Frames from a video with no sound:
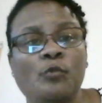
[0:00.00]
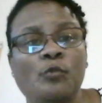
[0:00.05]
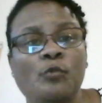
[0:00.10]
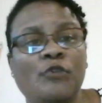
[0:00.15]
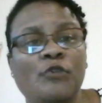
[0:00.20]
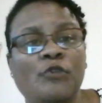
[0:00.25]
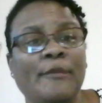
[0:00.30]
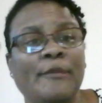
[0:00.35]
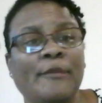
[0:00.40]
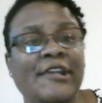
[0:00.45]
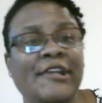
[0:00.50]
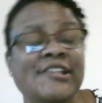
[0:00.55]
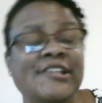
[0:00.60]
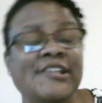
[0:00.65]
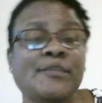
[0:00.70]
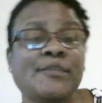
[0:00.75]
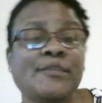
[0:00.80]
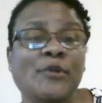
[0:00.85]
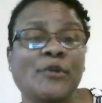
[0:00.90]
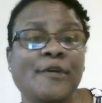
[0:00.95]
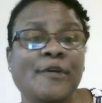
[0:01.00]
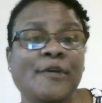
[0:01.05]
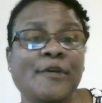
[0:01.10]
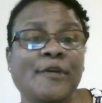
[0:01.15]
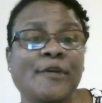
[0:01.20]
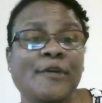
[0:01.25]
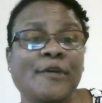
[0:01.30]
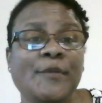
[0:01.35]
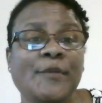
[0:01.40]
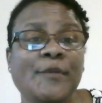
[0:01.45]
for medicinal
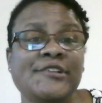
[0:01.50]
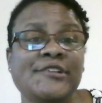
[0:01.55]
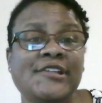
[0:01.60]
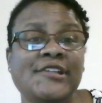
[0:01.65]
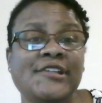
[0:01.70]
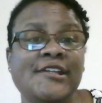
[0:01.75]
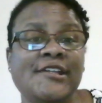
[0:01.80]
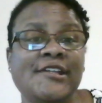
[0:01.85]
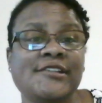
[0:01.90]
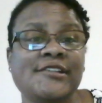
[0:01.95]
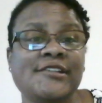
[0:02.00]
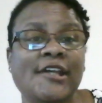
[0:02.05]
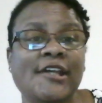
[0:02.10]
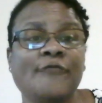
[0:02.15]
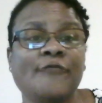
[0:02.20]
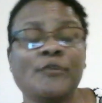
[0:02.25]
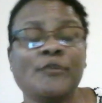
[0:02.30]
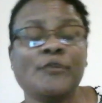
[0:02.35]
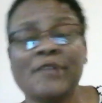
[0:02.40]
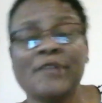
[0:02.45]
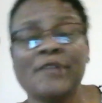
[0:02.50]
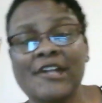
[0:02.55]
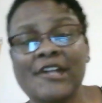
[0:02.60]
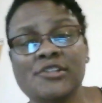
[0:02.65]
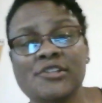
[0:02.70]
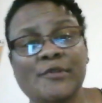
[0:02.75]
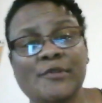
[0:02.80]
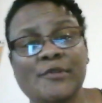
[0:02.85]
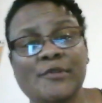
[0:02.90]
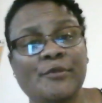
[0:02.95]
purposes and for
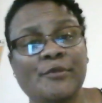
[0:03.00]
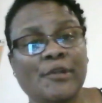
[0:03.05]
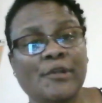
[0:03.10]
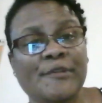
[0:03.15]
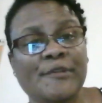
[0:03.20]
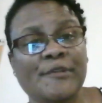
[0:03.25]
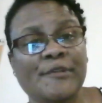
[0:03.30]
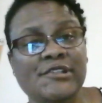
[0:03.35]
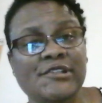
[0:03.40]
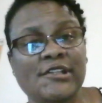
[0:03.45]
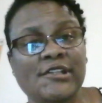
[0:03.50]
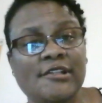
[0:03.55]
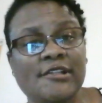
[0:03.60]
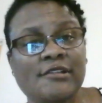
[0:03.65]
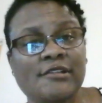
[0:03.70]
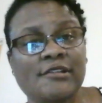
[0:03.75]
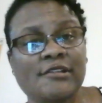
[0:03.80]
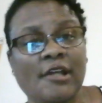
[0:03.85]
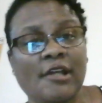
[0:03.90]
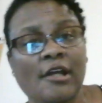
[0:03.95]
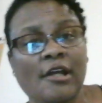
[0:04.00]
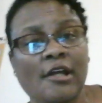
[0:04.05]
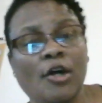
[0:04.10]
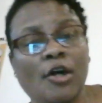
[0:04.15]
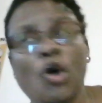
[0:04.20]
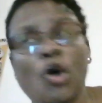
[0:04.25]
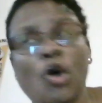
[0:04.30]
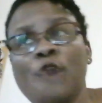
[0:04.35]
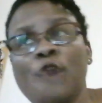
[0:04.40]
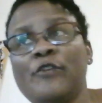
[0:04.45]
pleasurable purposes.
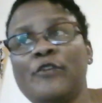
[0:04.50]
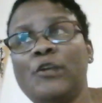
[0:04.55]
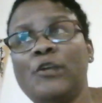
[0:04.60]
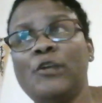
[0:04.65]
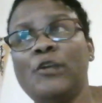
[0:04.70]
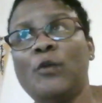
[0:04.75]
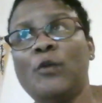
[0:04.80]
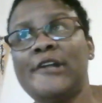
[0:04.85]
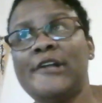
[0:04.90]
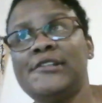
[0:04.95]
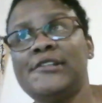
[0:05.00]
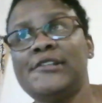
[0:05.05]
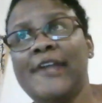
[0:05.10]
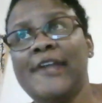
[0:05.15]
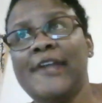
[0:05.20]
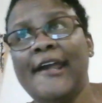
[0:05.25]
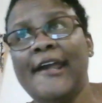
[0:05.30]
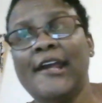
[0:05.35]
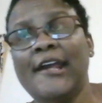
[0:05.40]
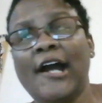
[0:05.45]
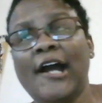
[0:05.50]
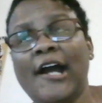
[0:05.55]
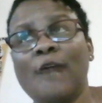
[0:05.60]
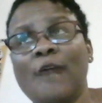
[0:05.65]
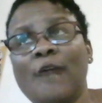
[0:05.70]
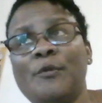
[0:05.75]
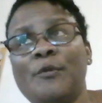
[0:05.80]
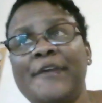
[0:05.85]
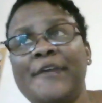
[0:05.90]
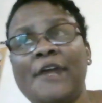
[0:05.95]
Hopefully one day I
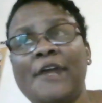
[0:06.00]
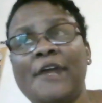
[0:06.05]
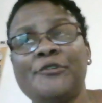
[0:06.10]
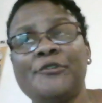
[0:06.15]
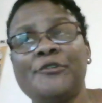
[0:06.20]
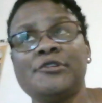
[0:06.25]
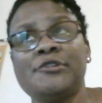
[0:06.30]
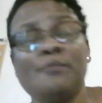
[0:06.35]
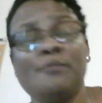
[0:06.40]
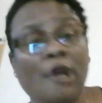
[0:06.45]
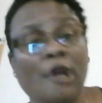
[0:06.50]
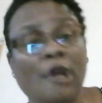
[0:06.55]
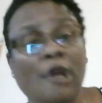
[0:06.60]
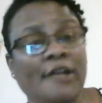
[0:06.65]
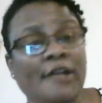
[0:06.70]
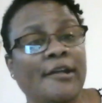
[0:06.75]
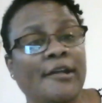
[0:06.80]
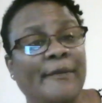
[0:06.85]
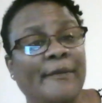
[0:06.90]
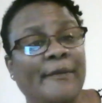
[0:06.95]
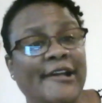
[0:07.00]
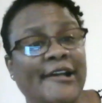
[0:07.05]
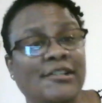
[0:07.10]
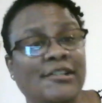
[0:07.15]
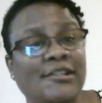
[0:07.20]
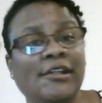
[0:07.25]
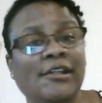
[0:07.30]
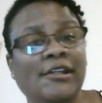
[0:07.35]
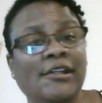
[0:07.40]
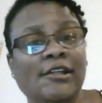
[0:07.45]
will be able to market my
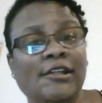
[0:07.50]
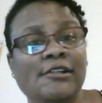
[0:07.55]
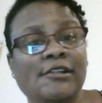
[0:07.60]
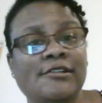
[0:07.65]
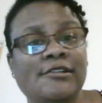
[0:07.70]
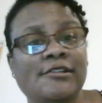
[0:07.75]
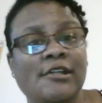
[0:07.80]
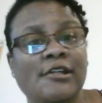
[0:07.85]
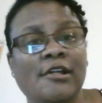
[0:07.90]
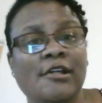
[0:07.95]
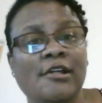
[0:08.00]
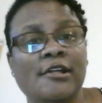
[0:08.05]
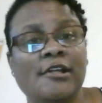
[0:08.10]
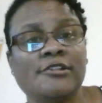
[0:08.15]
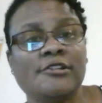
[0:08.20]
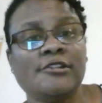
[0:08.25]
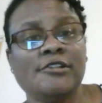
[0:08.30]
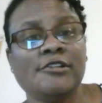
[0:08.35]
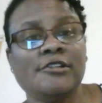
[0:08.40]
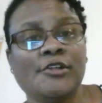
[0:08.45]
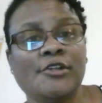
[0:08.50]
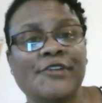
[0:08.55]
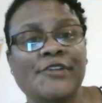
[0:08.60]
teas so